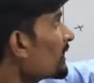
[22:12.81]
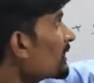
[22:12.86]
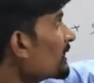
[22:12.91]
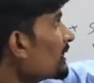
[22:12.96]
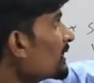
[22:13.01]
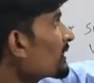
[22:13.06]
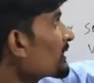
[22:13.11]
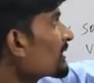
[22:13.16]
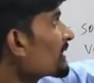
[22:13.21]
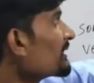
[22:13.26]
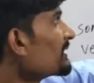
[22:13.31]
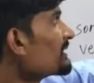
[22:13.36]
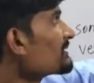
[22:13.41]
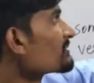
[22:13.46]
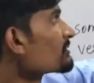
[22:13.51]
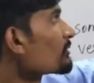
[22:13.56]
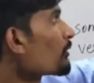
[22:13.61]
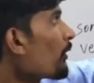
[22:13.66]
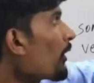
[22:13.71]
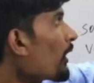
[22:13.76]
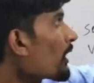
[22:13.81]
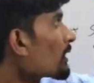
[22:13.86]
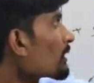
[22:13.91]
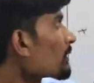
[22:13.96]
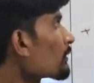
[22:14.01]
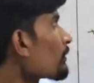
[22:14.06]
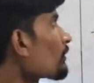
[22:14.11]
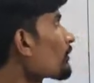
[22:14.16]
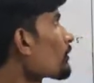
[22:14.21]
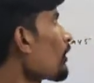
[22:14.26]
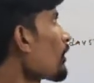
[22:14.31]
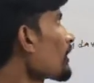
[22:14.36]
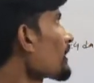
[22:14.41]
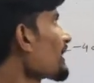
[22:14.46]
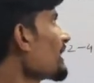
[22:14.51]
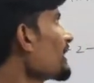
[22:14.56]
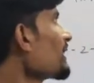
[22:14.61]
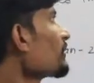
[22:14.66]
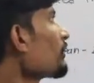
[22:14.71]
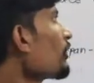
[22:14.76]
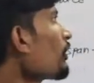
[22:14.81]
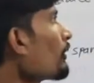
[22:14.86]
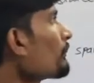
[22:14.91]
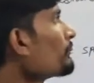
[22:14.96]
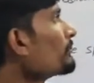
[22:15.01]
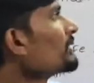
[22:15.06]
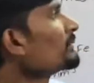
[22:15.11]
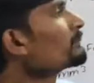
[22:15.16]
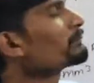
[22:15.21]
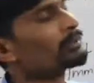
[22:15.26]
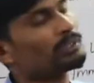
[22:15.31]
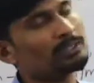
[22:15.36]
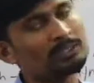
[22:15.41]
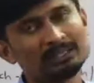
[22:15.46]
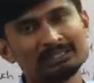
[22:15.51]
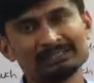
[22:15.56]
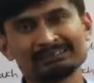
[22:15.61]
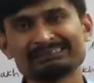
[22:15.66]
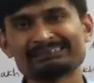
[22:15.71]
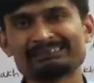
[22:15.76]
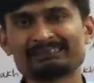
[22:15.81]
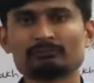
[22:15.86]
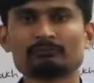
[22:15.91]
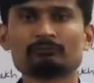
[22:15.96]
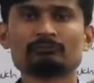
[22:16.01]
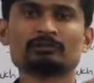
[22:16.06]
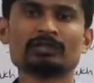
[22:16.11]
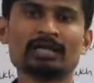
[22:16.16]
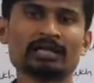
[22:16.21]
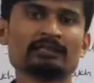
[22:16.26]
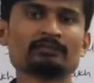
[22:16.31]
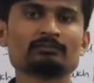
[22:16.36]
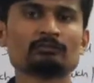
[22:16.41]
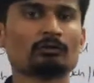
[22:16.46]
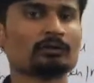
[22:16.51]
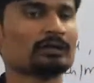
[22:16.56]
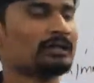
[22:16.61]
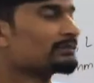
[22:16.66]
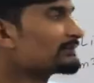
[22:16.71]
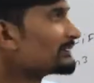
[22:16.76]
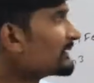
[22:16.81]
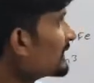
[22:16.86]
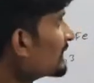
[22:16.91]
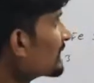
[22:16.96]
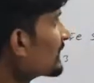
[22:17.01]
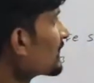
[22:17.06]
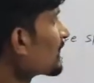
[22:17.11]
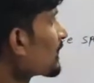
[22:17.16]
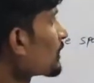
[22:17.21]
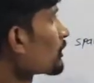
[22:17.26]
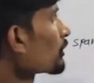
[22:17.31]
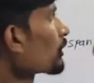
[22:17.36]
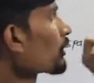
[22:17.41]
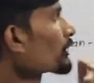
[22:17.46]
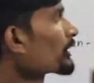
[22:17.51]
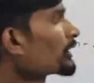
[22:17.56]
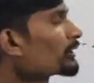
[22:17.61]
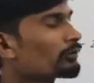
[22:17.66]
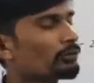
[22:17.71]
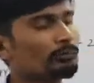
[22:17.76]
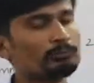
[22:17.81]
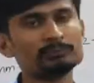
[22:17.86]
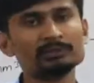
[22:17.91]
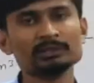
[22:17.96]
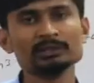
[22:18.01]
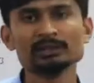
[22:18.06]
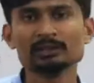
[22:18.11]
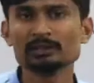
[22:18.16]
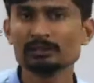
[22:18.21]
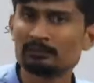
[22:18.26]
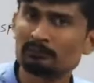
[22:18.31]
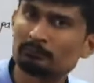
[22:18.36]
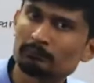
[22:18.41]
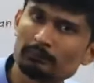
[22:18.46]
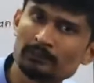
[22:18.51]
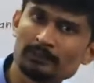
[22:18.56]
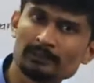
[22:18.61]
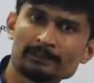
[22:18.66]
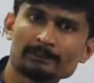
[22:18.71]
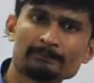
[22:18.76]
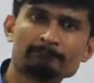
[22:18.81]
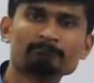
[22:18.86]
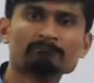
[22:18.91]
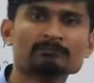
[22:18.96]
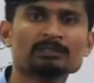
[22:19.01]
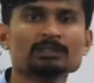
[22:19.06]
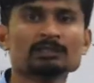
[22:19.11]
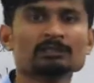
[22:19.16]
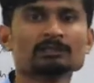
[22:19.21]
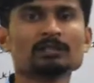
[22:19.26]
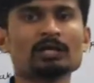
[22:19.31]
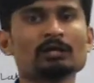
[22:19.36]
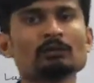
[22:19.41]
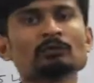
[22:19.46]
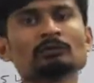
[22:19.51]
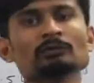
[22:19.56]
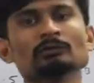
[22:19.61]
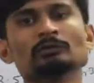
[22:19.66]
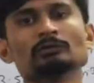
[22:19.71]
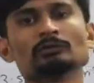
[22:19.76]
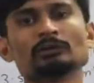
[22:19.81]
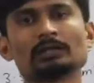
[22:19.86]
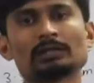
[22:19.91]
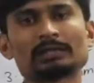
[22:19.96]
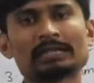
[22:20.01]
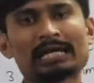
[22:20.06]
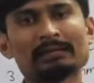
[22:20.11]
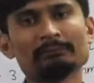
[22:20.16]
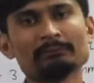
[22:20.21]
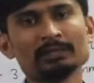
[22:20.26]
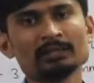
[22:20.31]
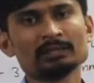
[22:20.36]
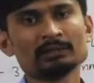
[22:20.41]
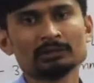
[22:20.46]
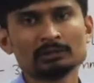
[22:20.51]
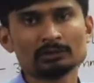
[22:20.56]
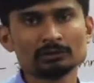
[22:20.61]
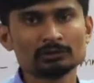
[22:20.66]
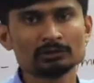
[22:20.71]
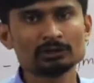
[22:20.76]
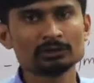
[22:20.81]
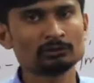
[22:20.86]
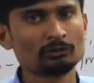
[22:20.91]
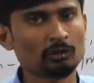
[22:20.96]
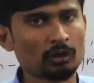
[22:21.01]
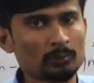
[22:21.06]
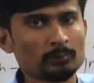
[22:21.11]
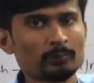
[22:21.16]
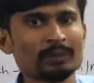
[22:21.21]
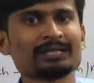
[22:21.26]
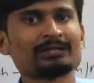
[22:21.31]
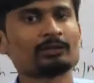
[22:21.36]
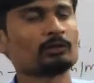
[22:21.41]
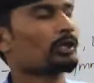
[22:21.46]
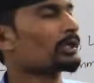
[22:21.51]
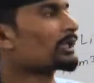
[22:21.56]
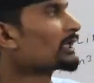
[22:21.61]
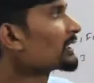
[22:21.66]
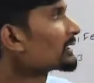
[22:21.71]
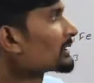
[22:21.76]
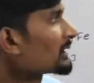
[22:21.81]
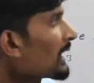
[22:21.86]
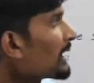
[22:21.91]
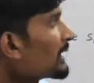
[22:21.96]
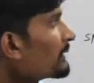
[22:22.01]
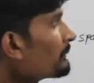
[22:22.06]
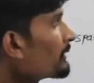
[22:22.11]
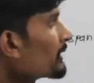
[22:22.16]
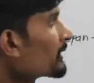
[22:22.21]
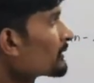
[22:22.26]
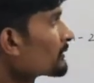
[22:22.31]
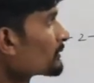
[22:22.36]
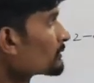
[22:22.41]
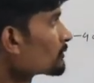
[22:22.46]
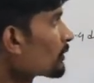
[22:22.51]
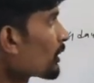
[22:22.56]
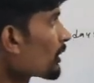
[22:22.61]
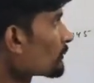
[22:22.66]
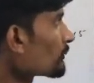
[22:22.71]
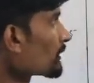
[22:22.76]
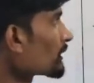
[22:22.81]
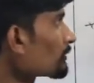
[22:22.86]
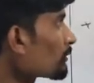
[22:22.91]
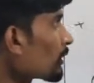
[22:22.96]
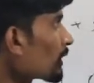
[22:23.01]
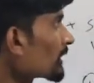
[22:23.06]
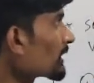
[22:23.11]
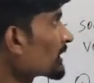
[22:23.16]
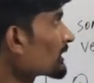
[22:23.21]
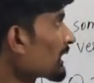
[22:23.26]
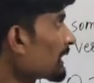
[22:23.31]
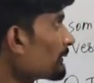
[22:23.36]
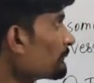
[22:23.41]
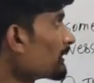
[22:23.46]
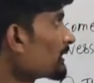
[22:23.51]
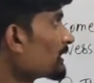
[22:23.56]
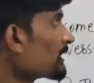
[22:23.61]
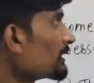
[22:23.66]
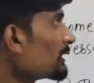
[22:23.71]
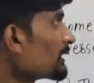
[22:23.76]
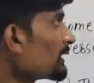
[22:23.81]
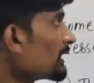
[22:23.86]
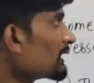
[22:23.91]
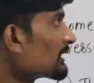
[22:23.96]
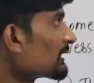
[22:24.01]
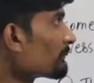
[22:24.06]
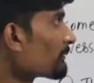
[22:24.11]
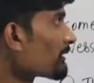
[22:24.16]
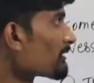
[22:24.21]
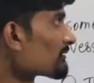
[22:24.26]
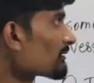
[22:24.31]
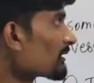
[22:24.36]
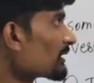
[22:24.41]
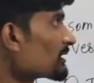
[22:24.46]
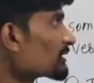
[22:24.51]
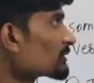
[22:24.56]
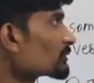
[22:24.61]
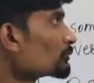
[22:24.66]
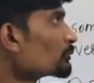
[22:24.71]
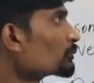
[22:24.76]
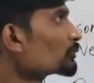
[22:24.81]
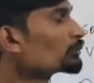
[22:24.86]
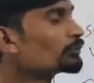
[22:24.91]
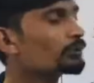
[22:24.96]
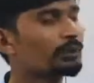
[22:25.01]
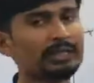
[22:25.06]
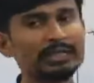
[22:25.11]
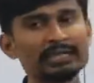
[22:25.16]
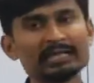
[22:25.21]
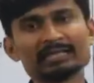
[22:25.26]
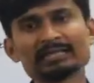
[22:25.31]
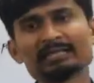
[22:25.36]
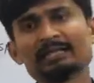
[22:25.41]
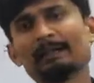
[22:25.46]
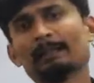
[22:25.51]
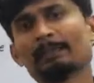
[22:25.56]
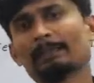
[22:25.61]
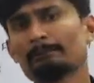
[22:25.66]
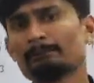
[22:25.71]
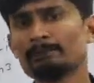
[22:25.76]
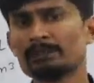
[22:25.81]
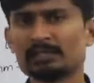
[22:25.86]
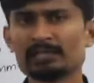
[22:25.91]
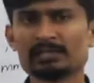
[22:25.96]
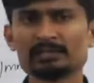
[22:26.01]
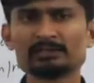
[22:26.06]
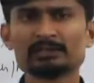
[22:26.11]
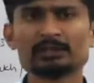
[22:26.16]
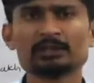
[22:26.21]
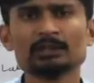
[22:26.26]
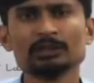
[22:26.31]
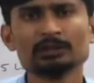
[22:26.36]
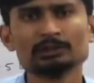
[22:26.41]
It is called clotting of the blood, and that is called as the clotting of the blood. Now the timing, the normal clotting timing in a healthy person is 2 to 8 minutes.